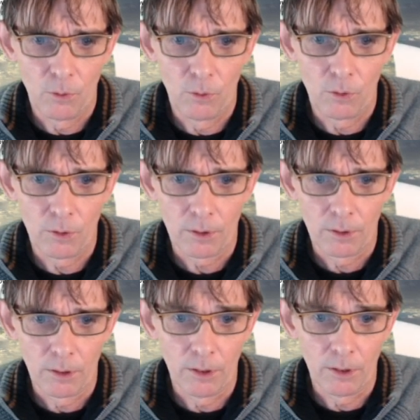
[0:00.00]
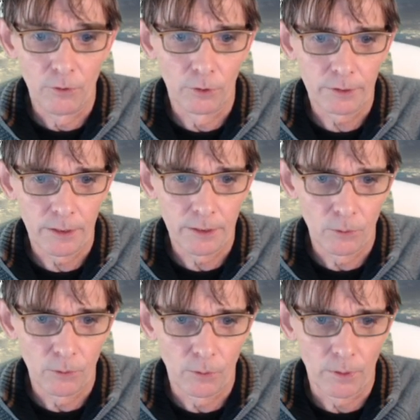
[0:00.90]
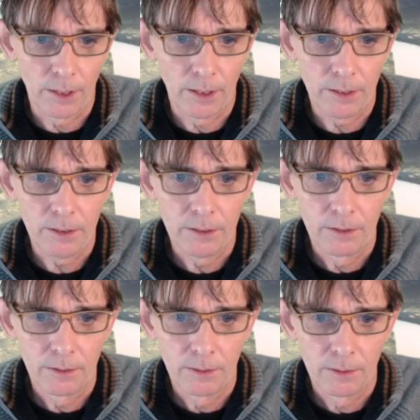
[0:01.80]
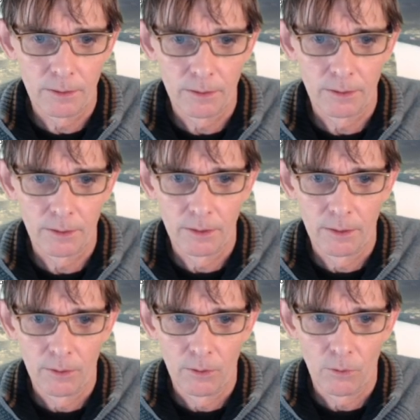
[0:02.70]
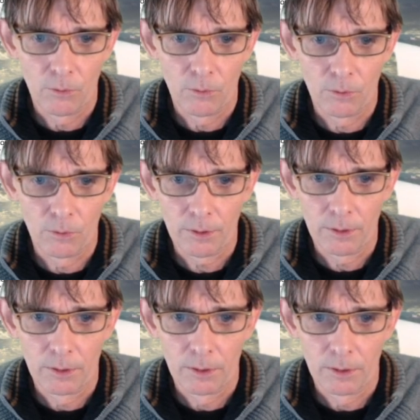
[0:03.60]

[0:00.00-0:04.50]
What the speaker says: or not A or A, or